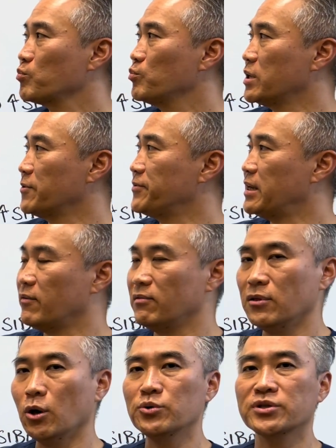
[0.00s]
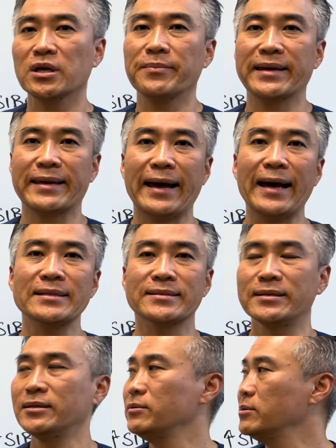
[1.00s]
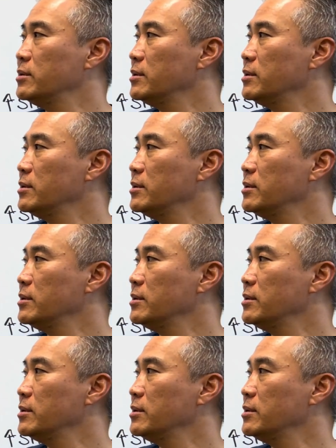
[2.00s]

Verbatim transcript: But if you have low stomach acid,